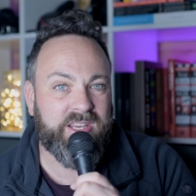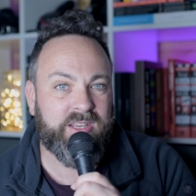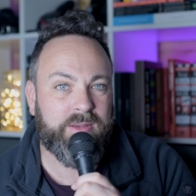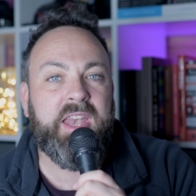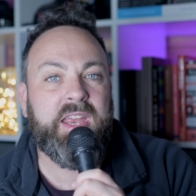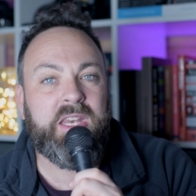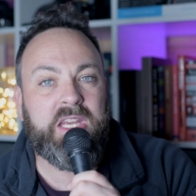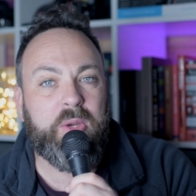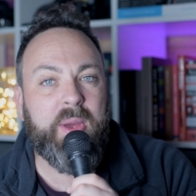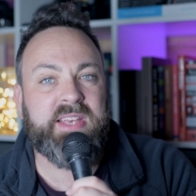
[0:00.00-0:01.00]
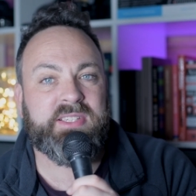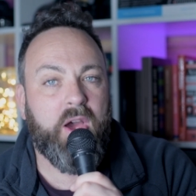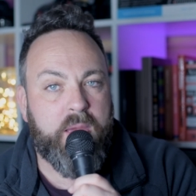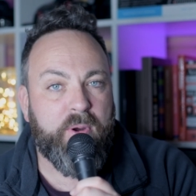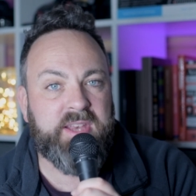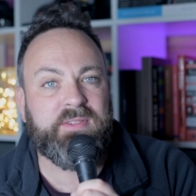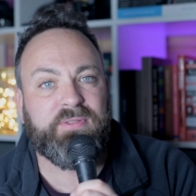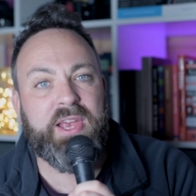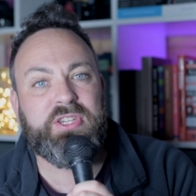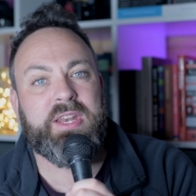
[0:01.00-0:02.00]
And then in the US, high price
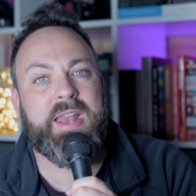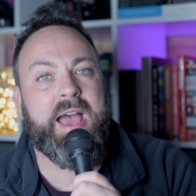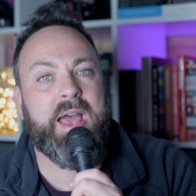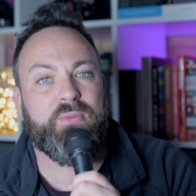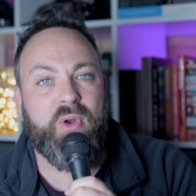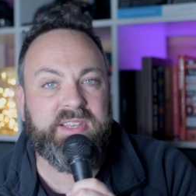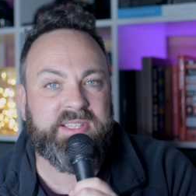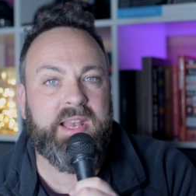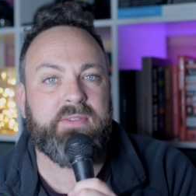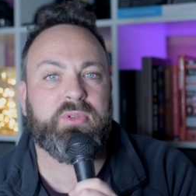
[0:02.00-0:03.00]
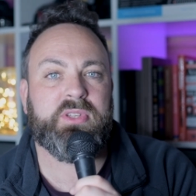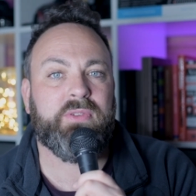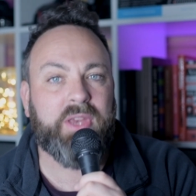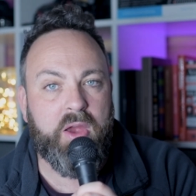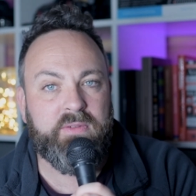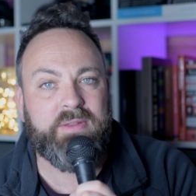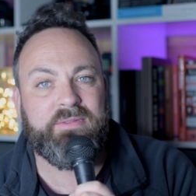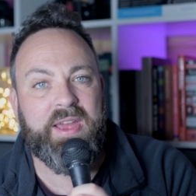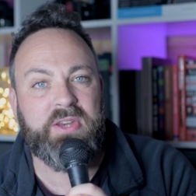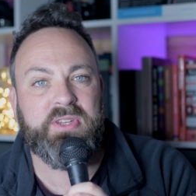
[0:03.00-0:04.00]
inflation and rising levels of COVID
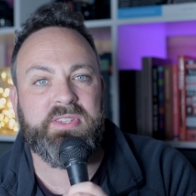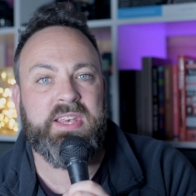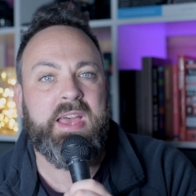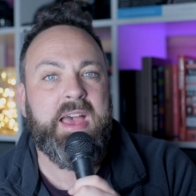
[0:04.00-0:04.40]
infections